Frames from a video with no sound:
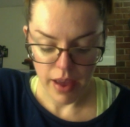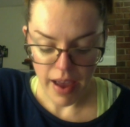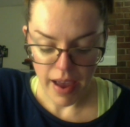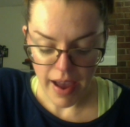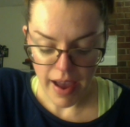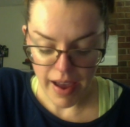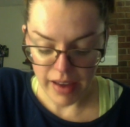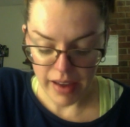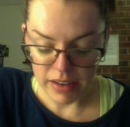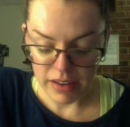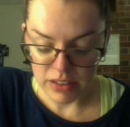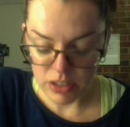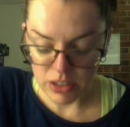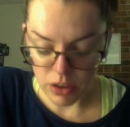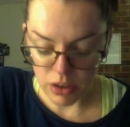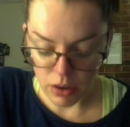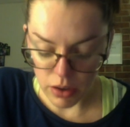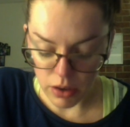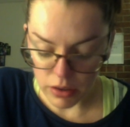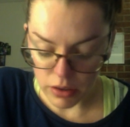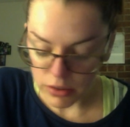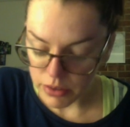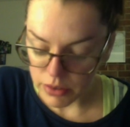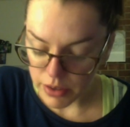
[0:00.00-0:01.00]
Added to
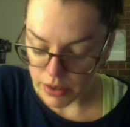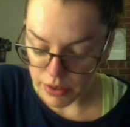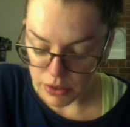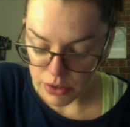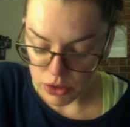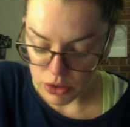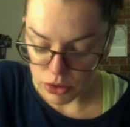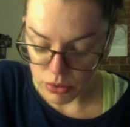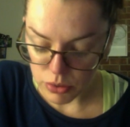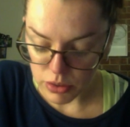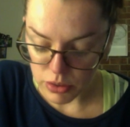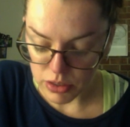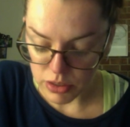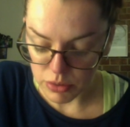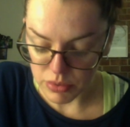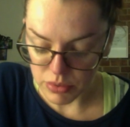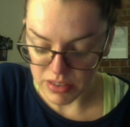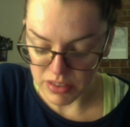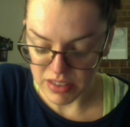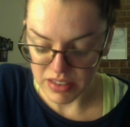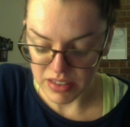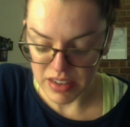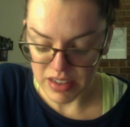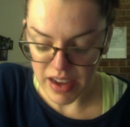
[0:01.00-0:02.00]
all her other chores was
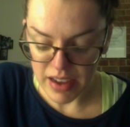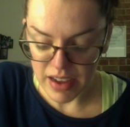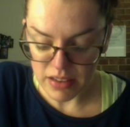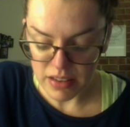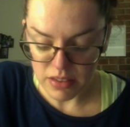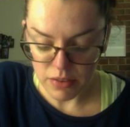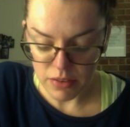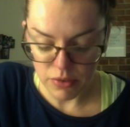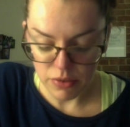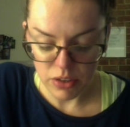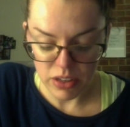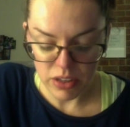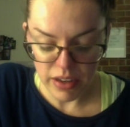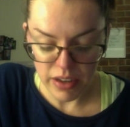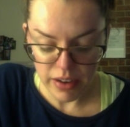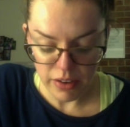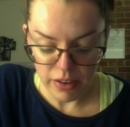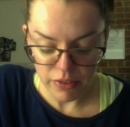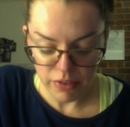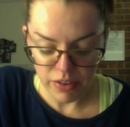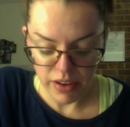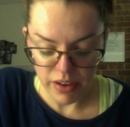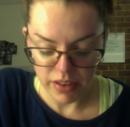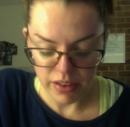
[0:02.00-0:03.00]
the task of
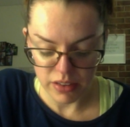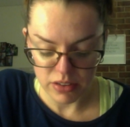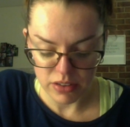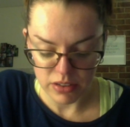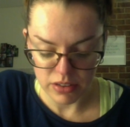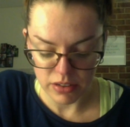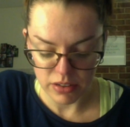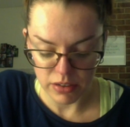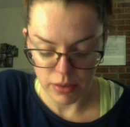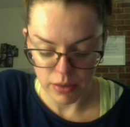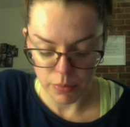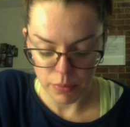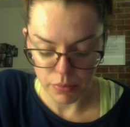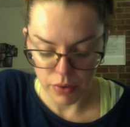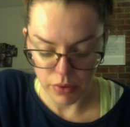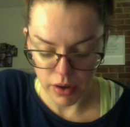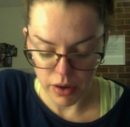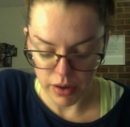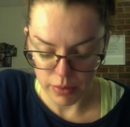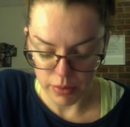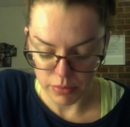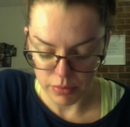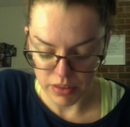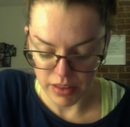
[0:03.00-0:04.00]
clarifying the syrup
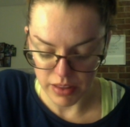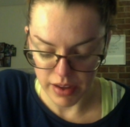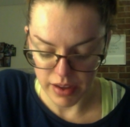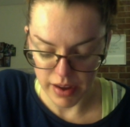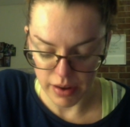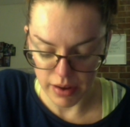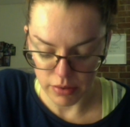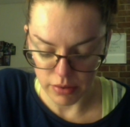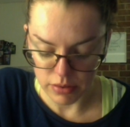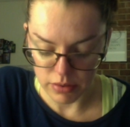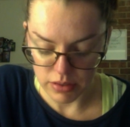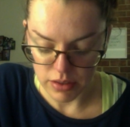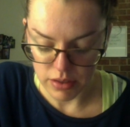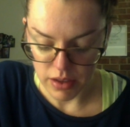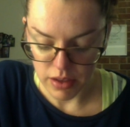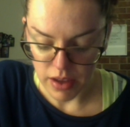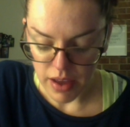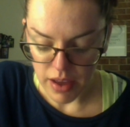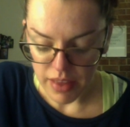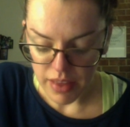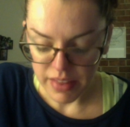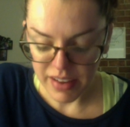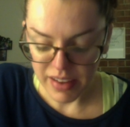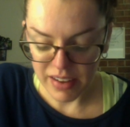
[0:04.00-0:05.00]
brought up to the house.
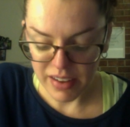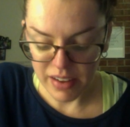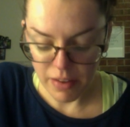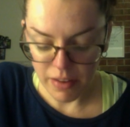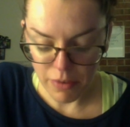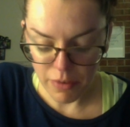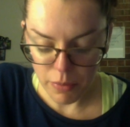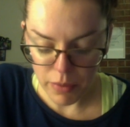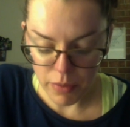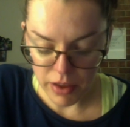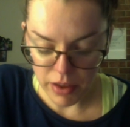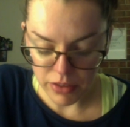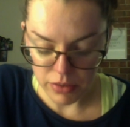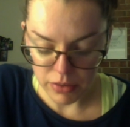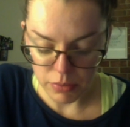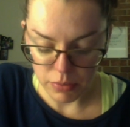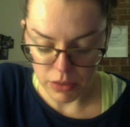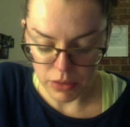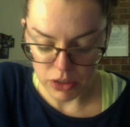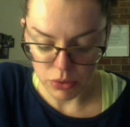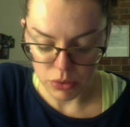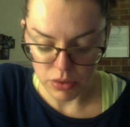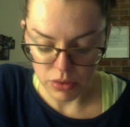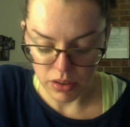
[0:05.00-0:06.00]
They had never bothered
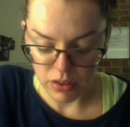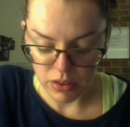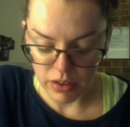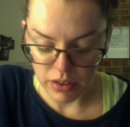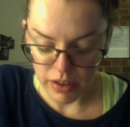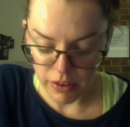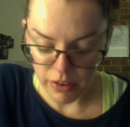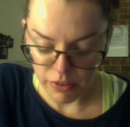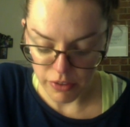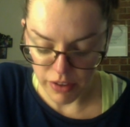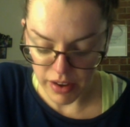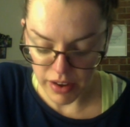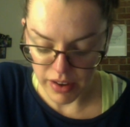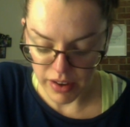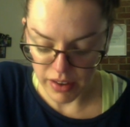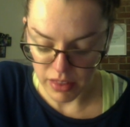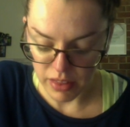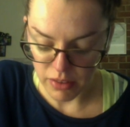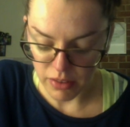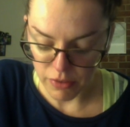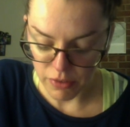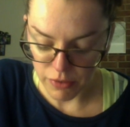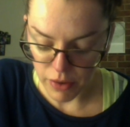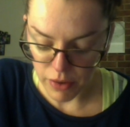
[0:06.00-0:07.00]
much with clarifying at
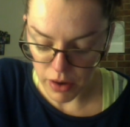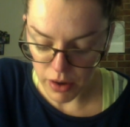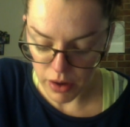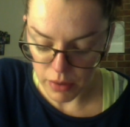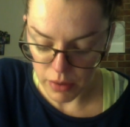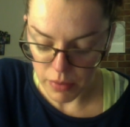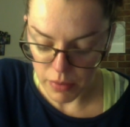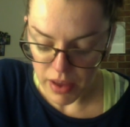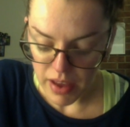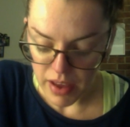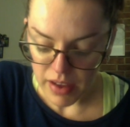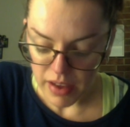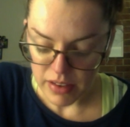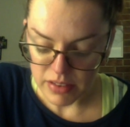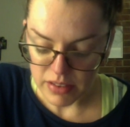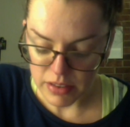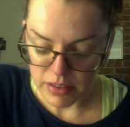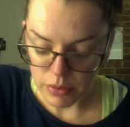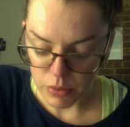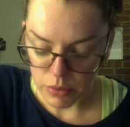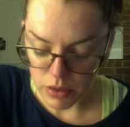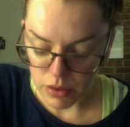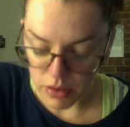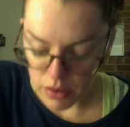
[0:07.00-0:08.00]
the farm, as
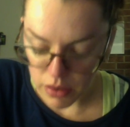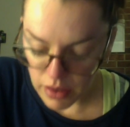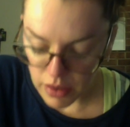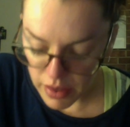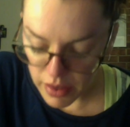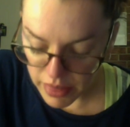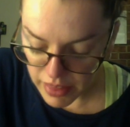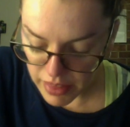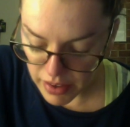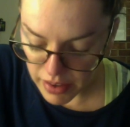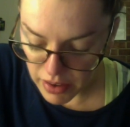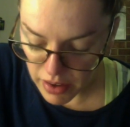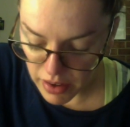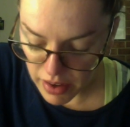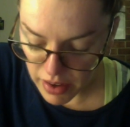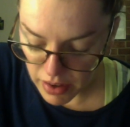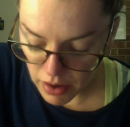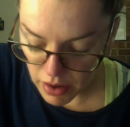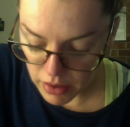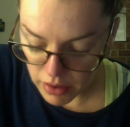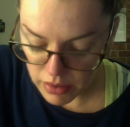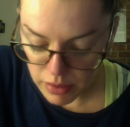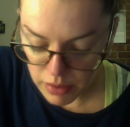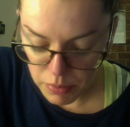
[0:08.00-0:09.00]
there had
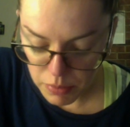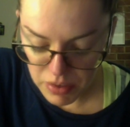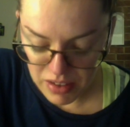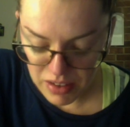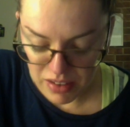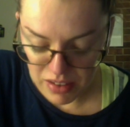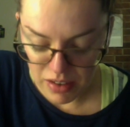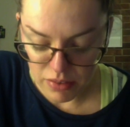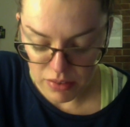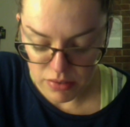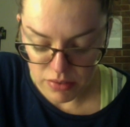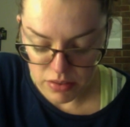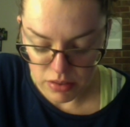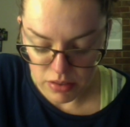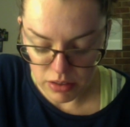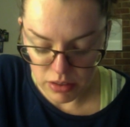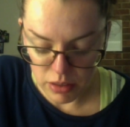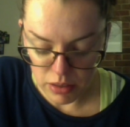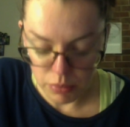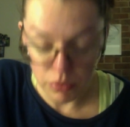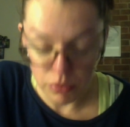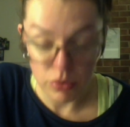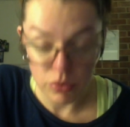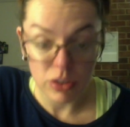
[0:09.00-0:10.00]
hardly been enough
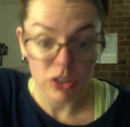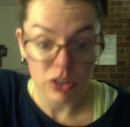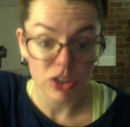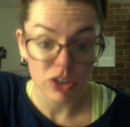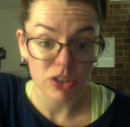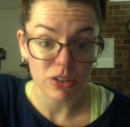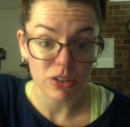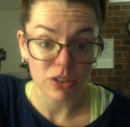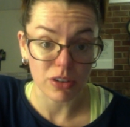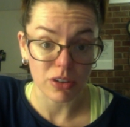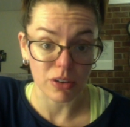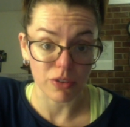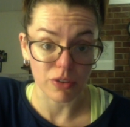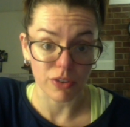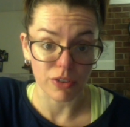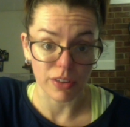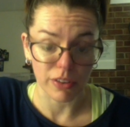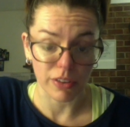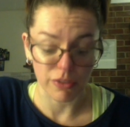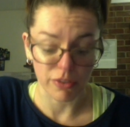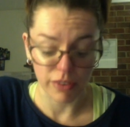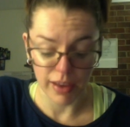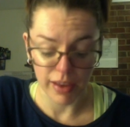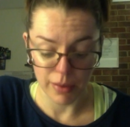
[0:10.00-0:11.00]
syrup or sugar for the
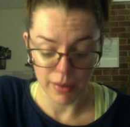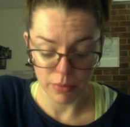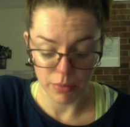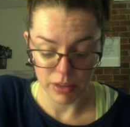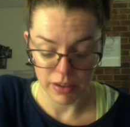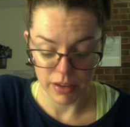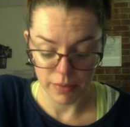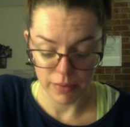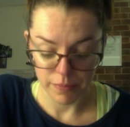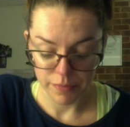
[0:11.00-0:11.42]
family.